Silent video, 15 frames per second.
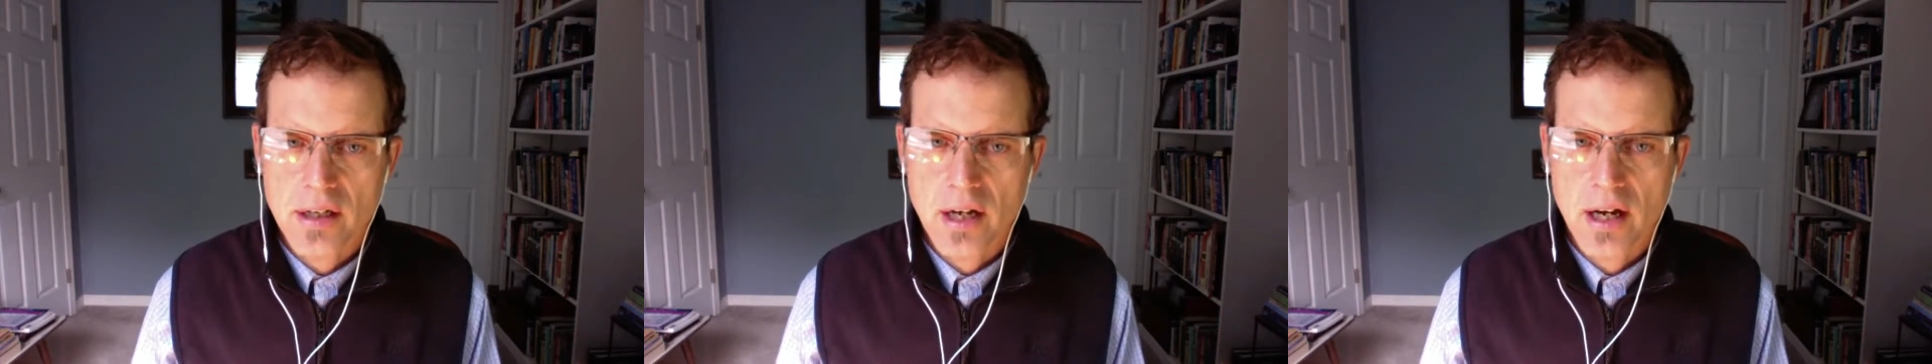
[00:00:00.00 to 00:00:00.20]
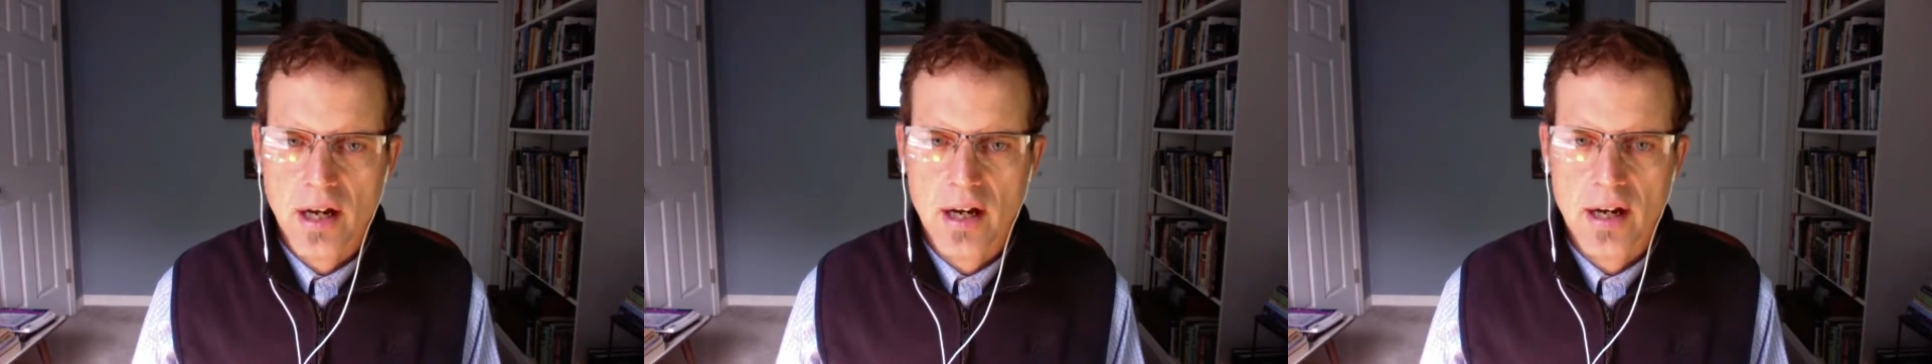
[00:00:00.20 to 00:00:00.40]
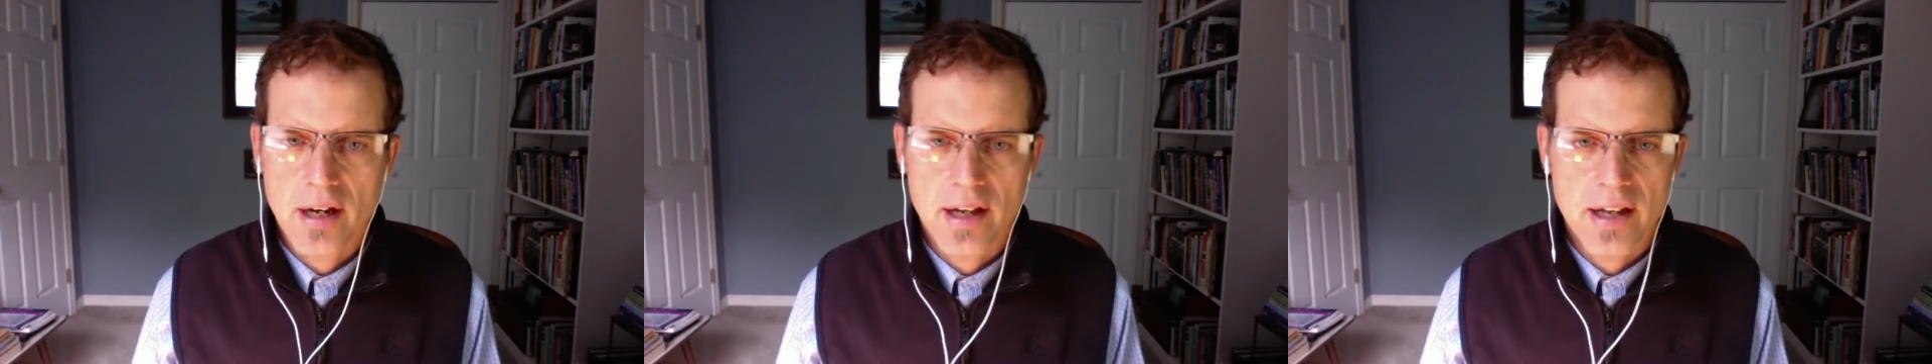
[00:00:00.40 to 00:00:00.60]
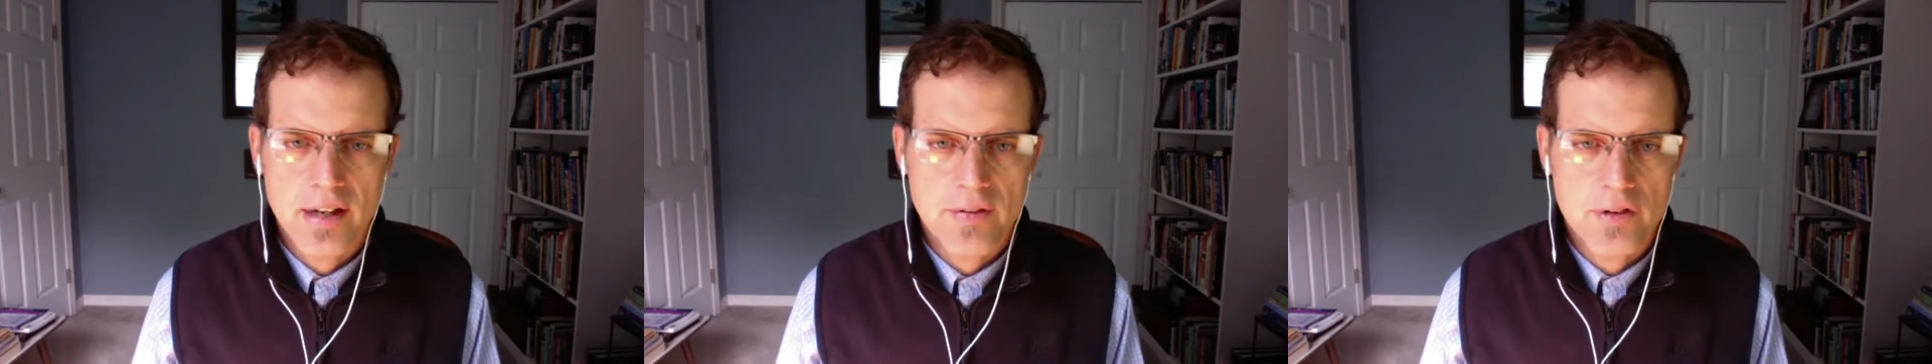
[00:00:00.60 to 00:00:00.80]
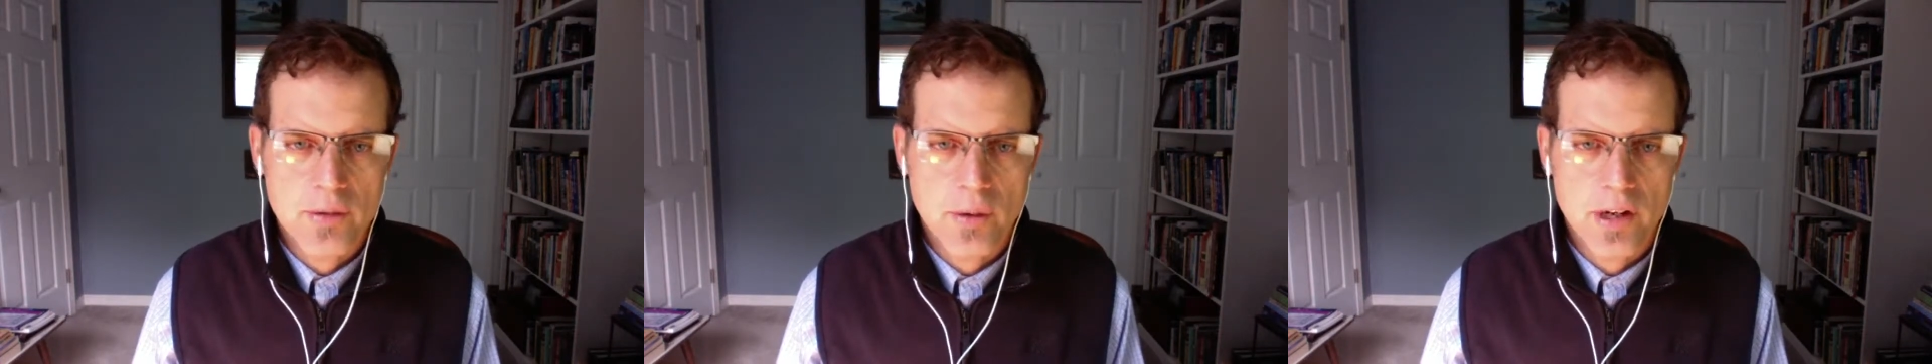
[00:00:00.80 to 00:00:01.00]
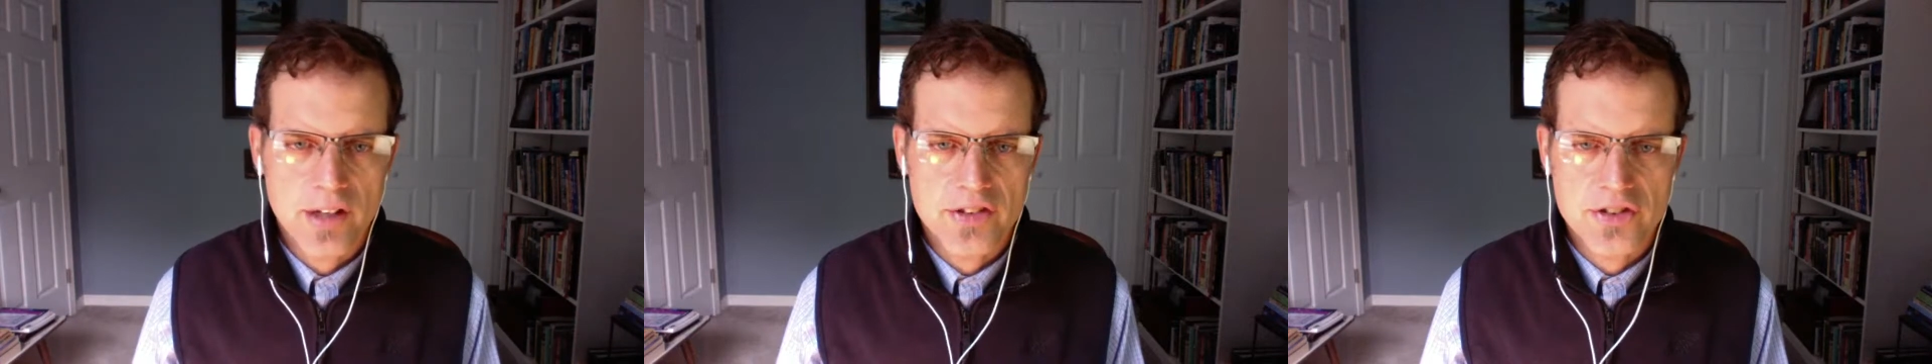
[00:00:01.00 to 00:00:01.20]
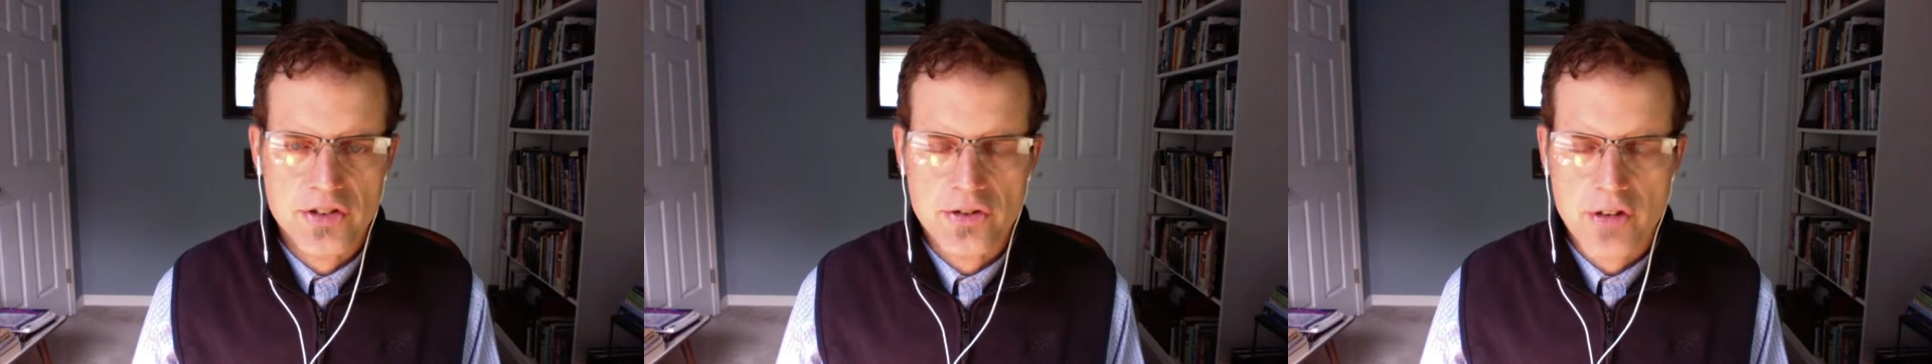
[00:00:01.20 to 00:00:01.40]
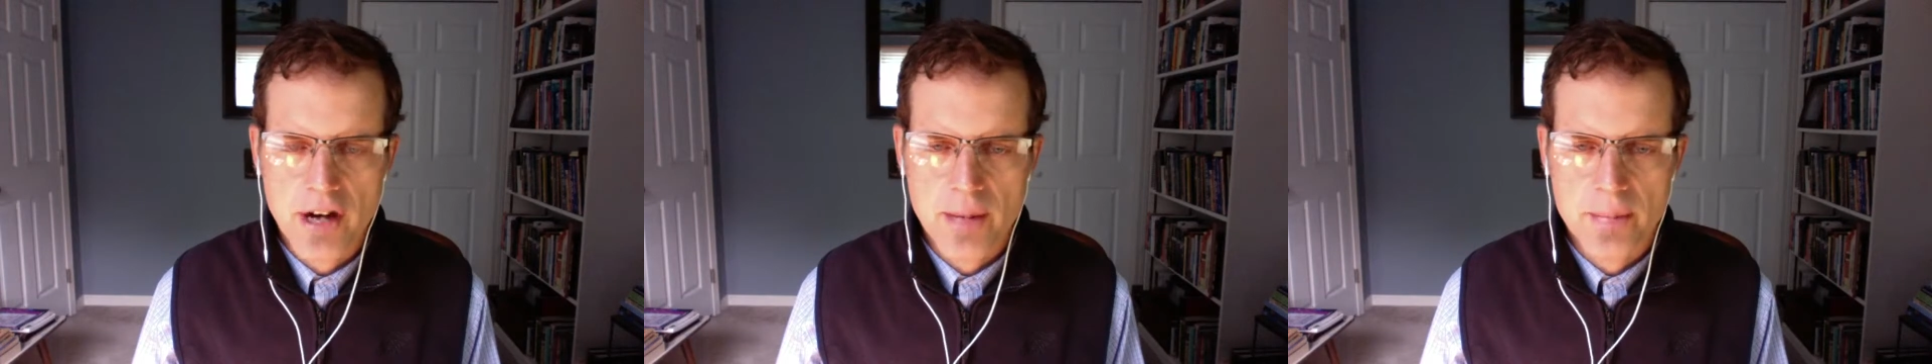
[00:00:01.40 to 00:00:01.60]
And if you want to
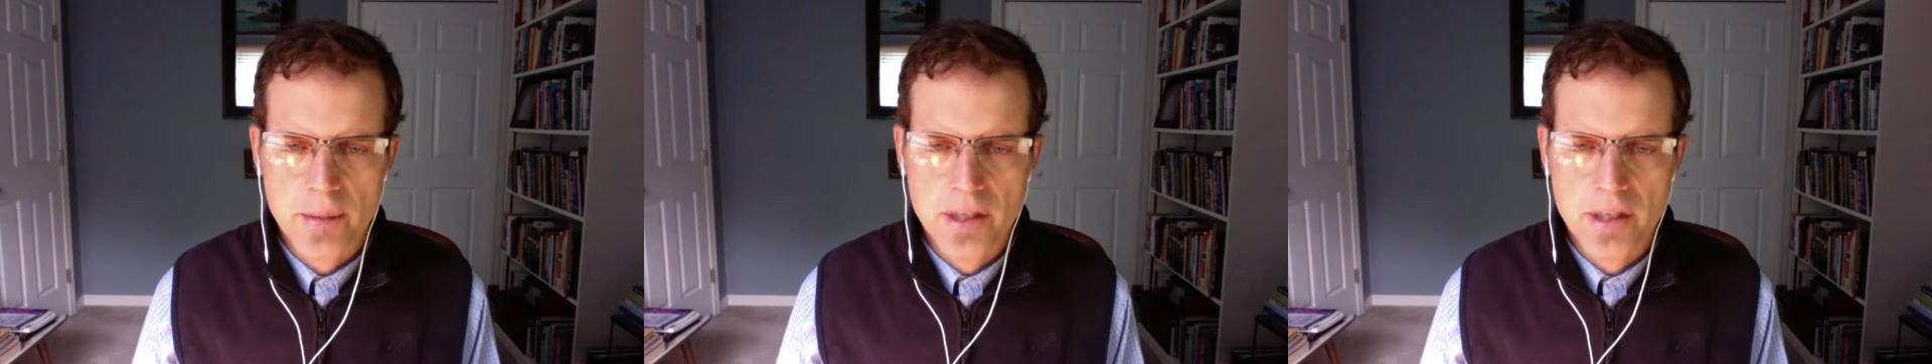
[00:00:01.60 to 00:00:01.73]
just drop